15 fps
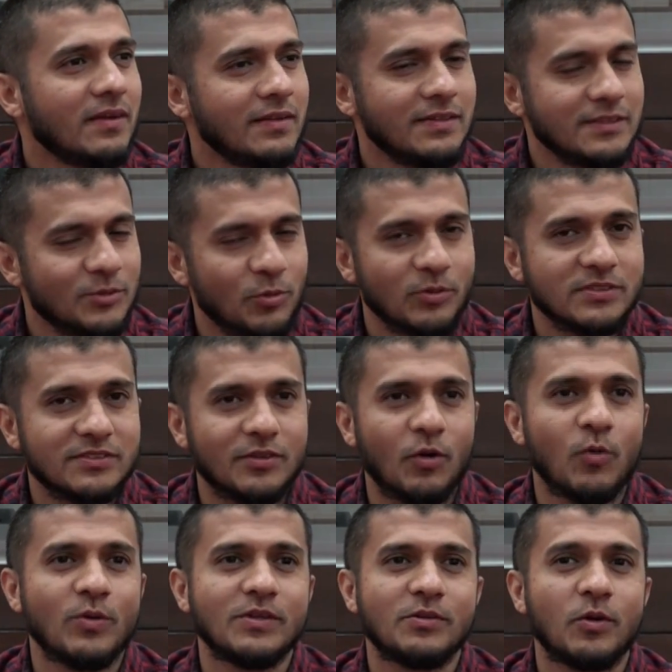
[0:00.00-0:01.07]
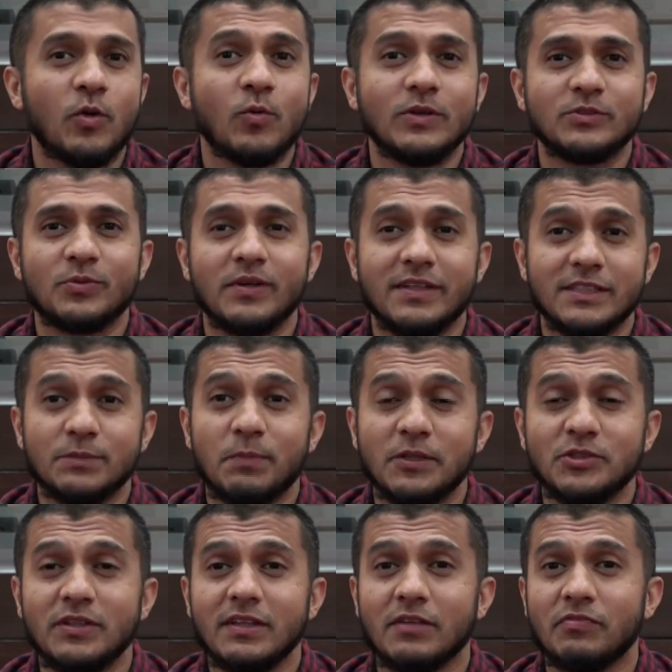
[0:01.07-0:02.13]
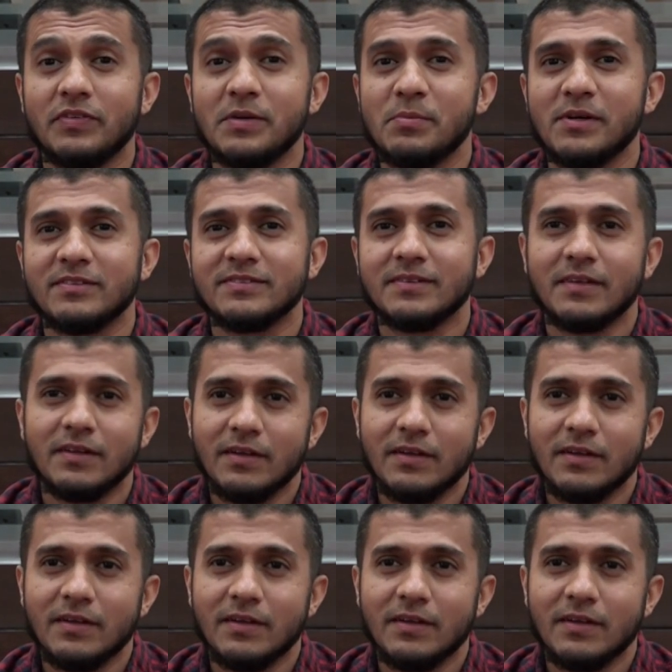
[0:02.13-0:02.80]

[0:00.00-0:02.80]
These horses are always ready, especially the females.